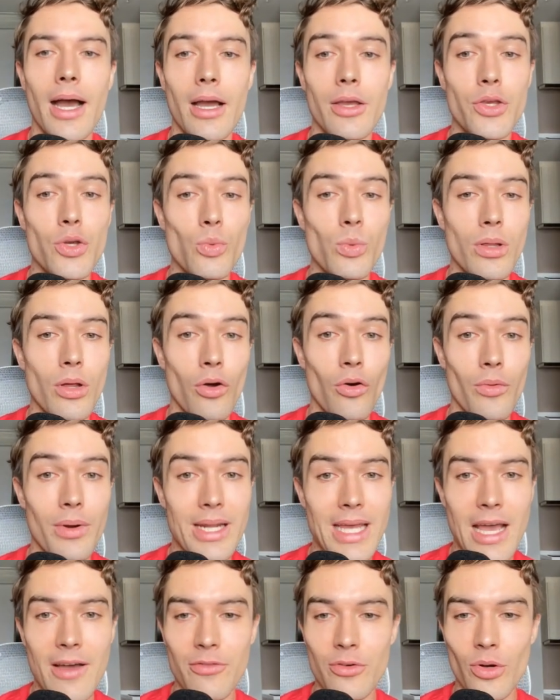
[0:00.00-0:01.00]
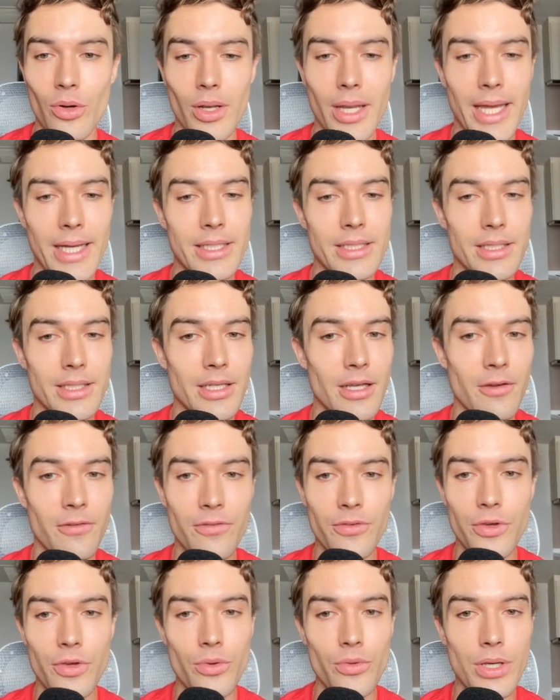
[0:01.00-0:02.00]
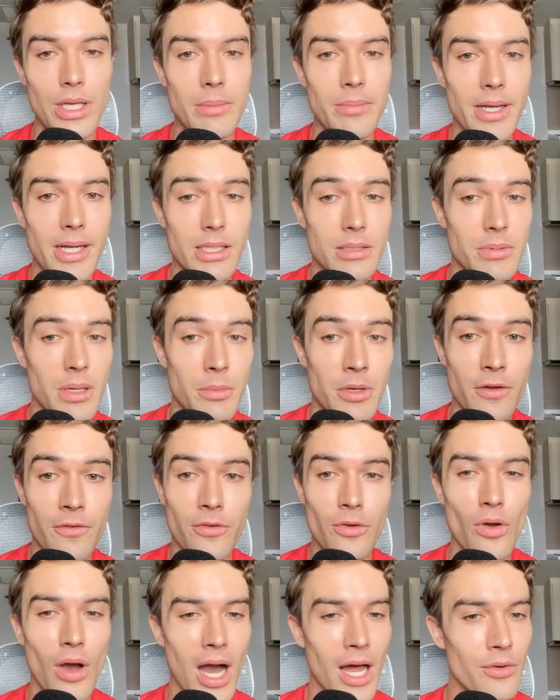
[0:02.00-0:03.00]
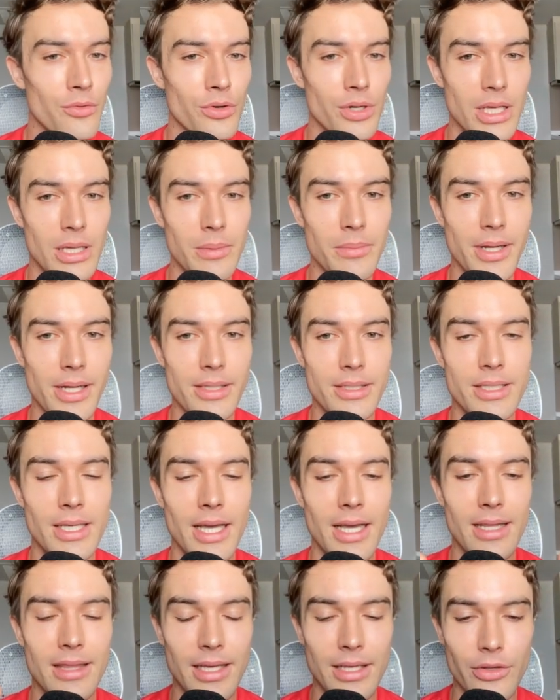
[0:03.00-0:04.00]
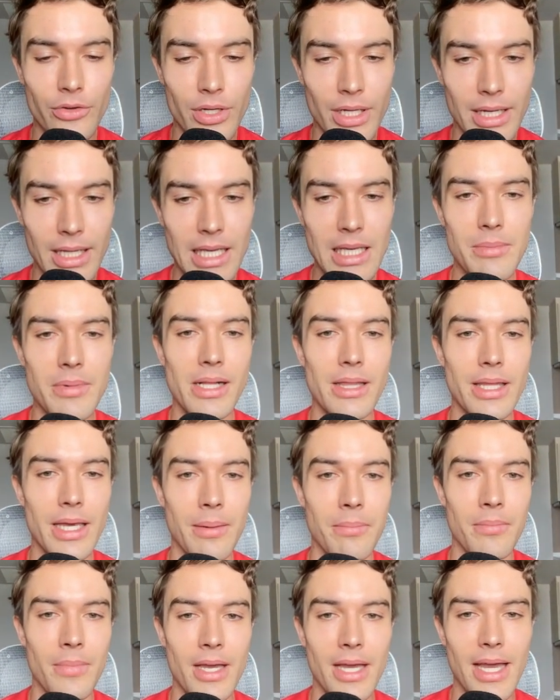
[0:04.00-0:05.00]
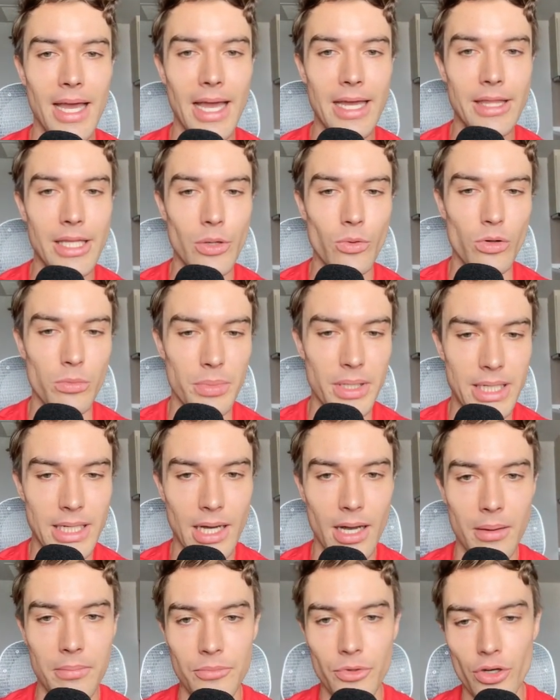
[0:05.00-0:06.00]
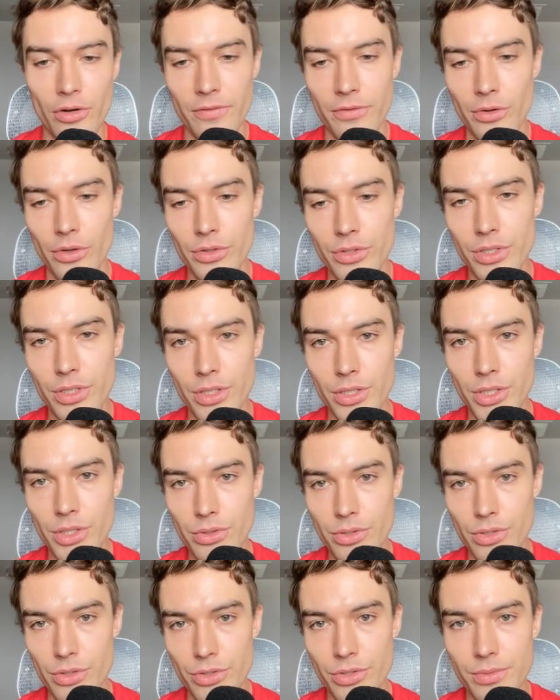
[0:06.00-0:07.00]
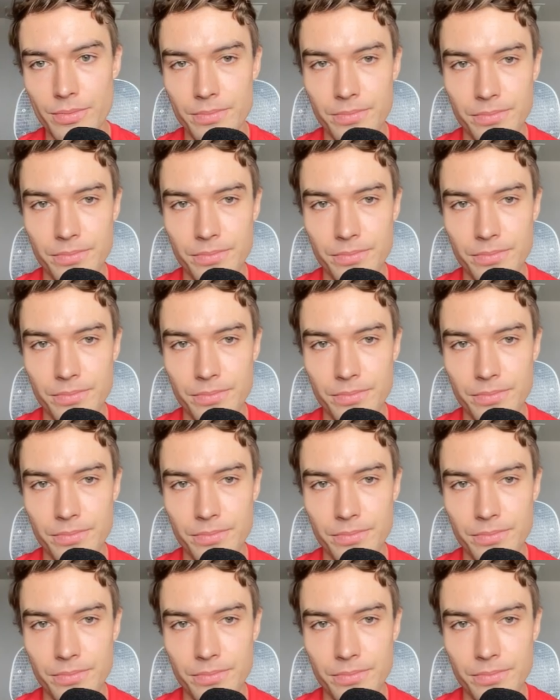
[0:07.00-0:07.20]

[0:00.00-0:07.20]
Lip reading: you will already have collected a few emails, maybe a few hundred emails. Then you can email them and they will become your first users.